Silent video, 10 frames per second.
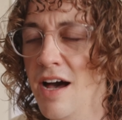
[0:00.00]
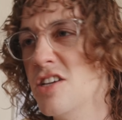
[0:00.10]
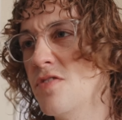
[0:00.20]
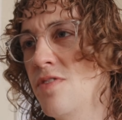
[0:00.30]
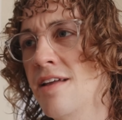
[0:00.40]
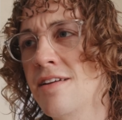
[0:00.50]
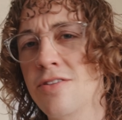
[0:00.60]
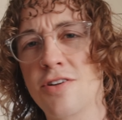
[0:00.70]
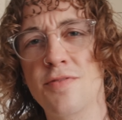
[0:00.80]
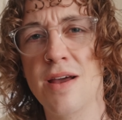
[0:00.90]
I just found in a
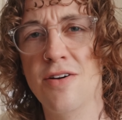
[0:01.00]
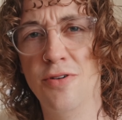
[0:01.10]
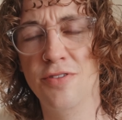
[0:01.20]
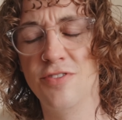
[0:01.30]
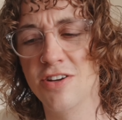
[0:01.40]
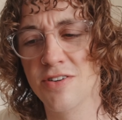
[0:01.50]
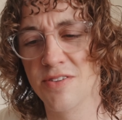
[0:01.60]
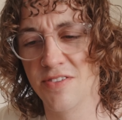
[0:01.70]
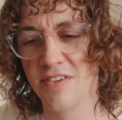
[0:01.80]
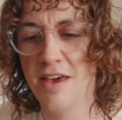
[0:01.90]
lot of my older
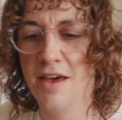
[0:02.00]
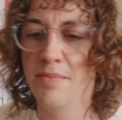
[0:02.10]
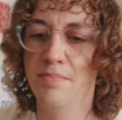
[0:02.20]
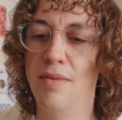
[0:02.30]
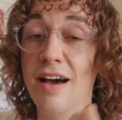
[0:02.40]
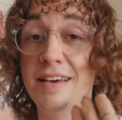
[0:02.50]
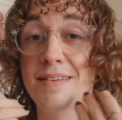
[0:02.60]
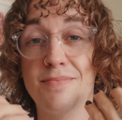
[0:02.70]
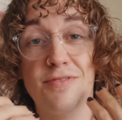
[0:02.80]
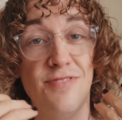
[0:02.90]
videos,
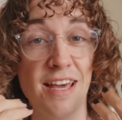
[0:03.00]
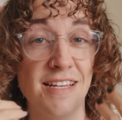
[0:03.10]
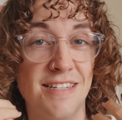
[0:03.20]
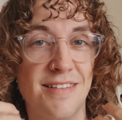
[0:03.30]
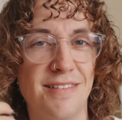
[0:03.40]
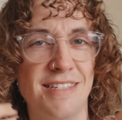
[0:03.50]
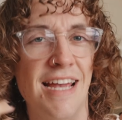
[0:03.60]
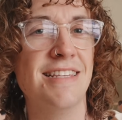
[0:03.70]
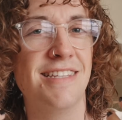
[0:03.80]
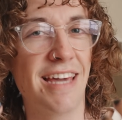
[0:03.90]
my face
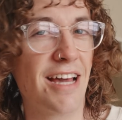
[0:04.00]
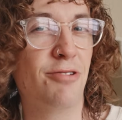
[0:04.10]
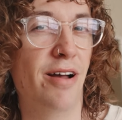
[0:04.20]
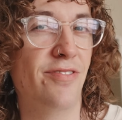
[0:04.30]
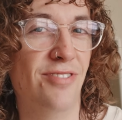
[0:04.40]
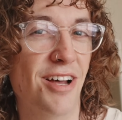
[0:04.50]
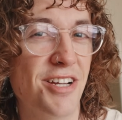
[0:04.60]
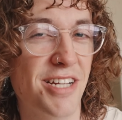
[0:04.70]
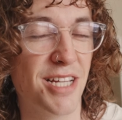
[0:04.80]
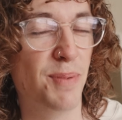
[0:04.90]
tends to get quite
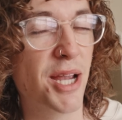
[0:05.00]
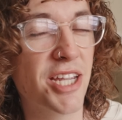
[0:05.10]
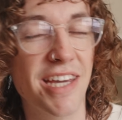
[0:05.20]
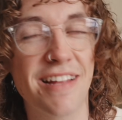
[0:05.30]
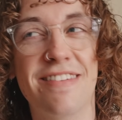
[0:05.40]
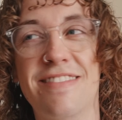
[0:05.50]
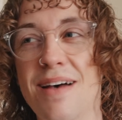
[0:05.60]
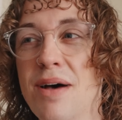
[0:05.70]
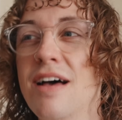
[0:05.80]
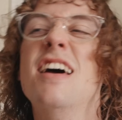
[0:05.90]
flushed, especially in
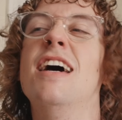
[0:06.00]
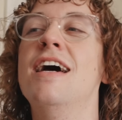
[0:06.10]
summer.